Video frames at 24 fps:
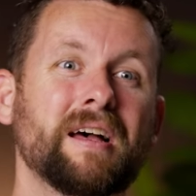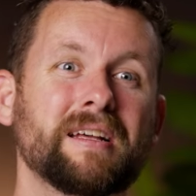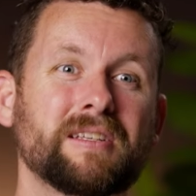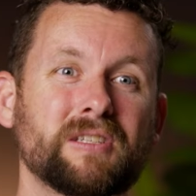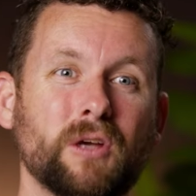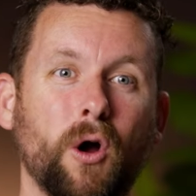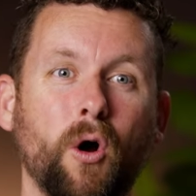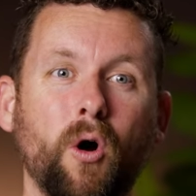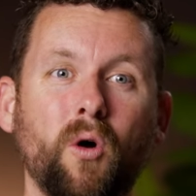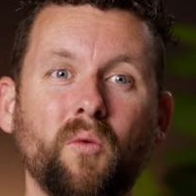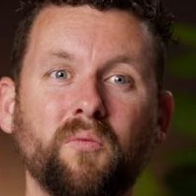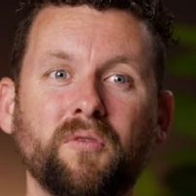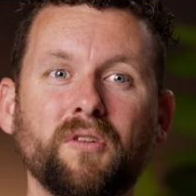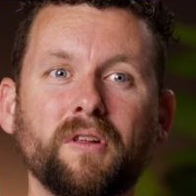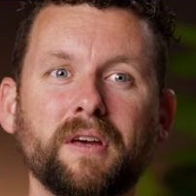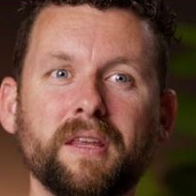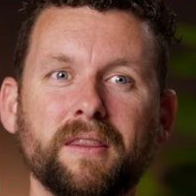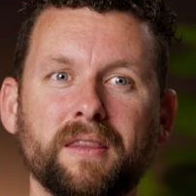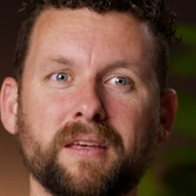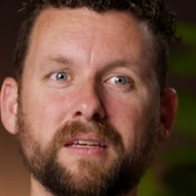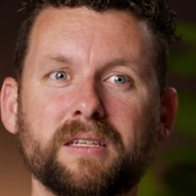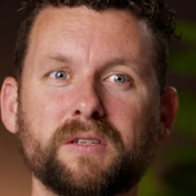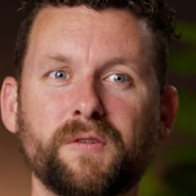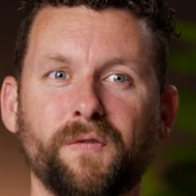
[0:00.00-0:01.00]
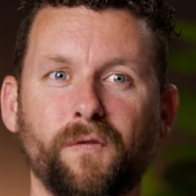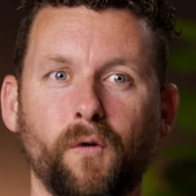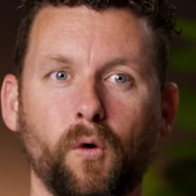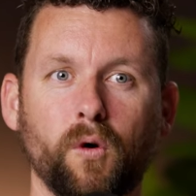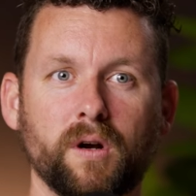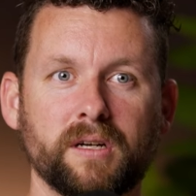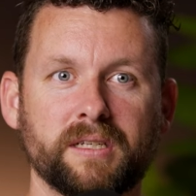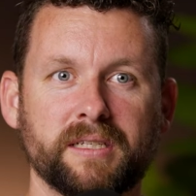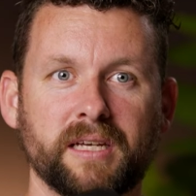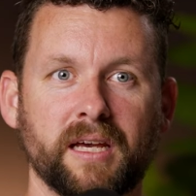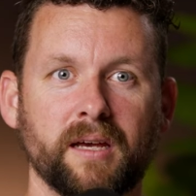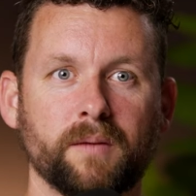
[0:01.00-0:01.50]
So hopefully these
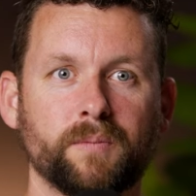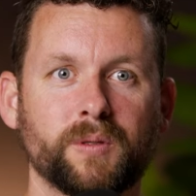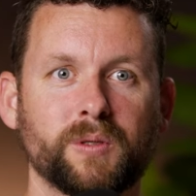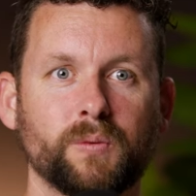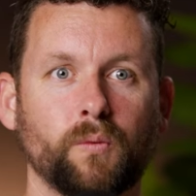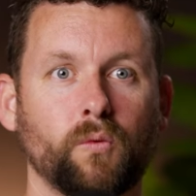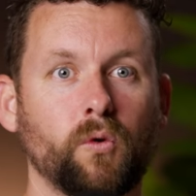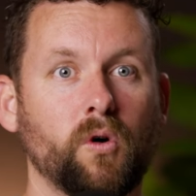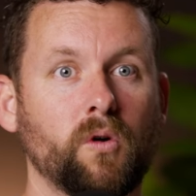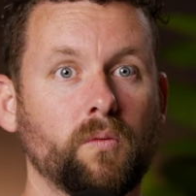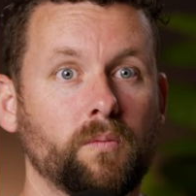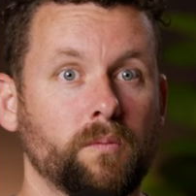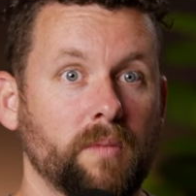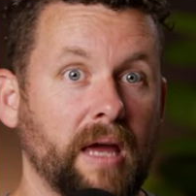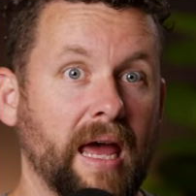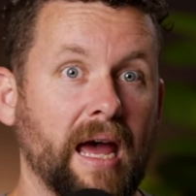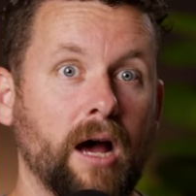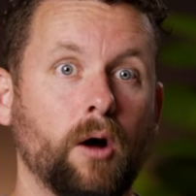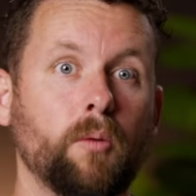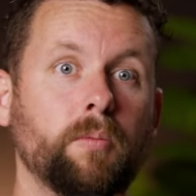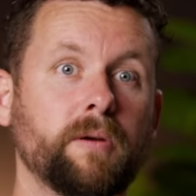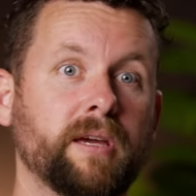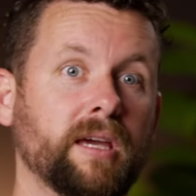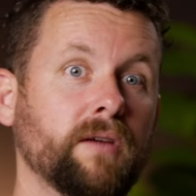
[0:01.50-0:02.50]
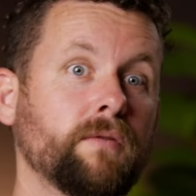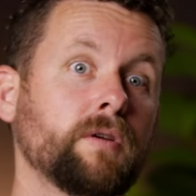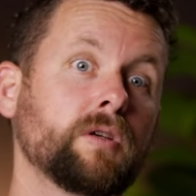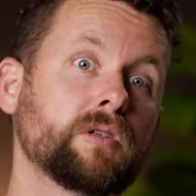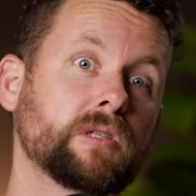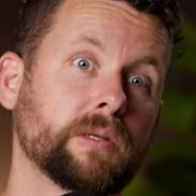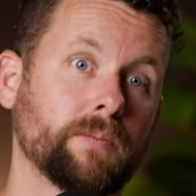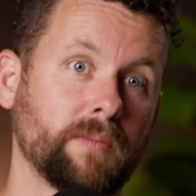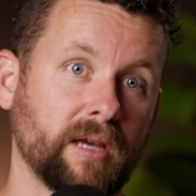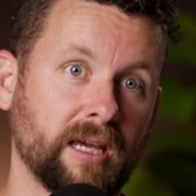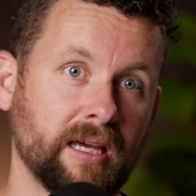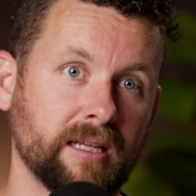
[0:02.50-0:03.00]
four tips will help give you
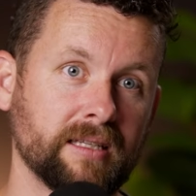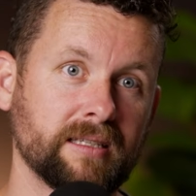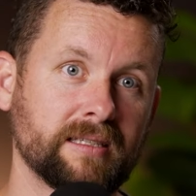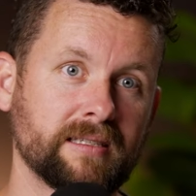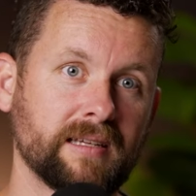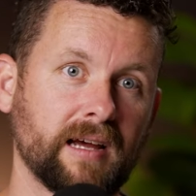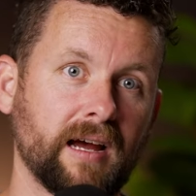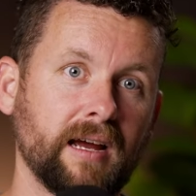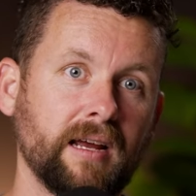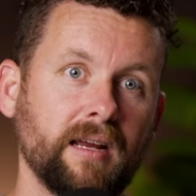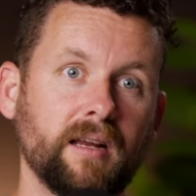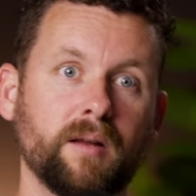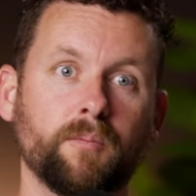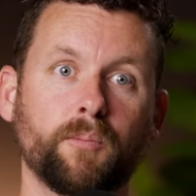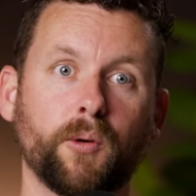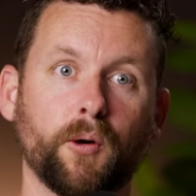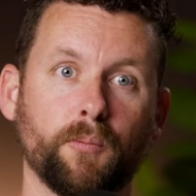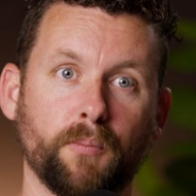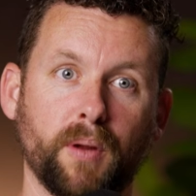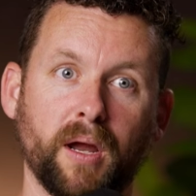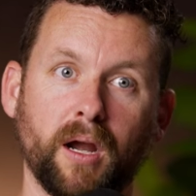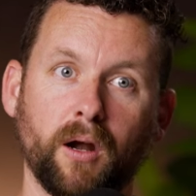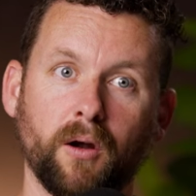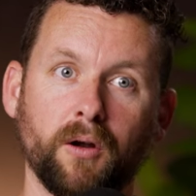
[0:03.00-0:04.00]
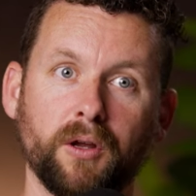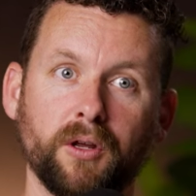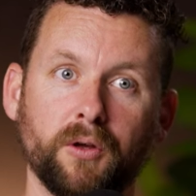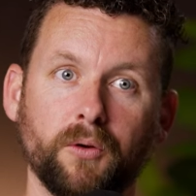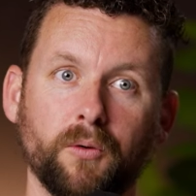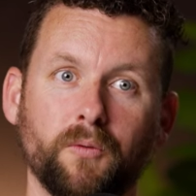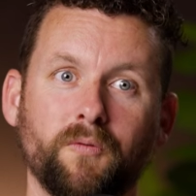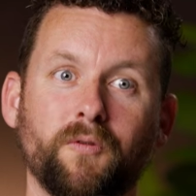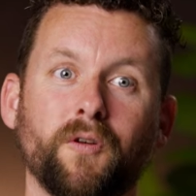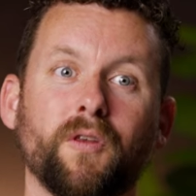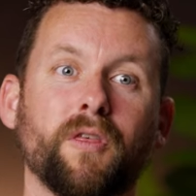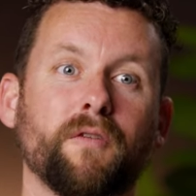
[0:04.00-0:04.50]
some insight and prepare
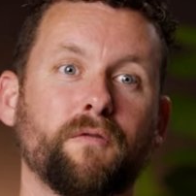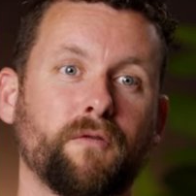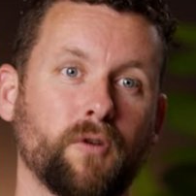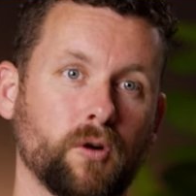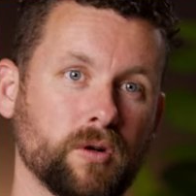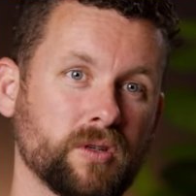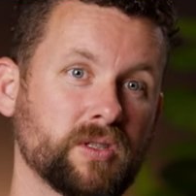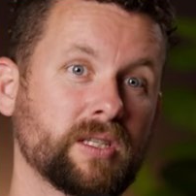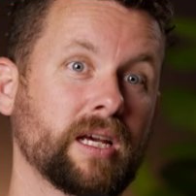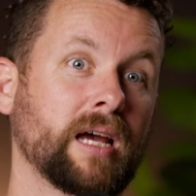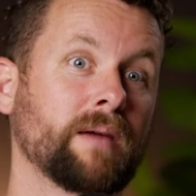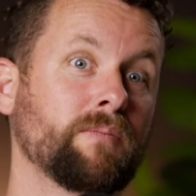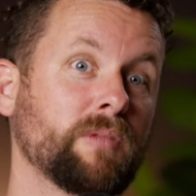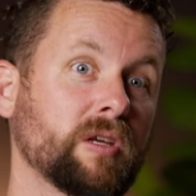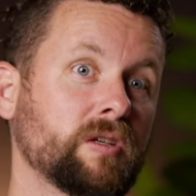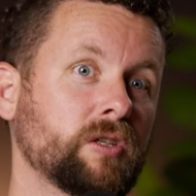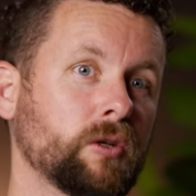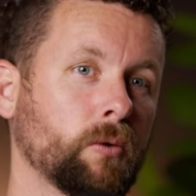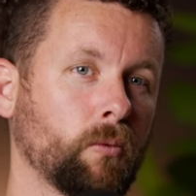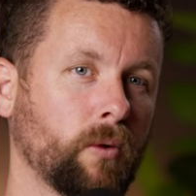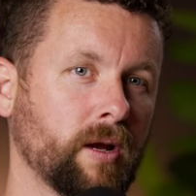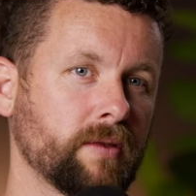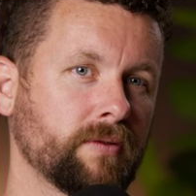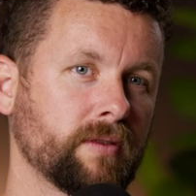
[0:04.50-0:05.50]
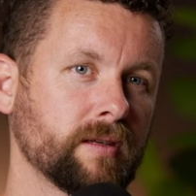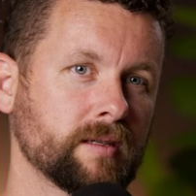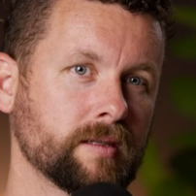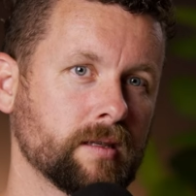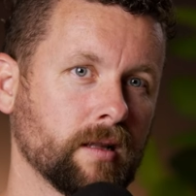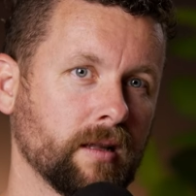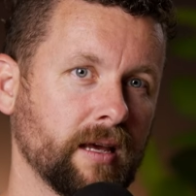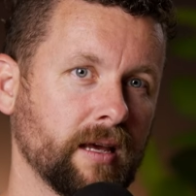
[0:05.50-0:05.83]
you for the first time that you rent this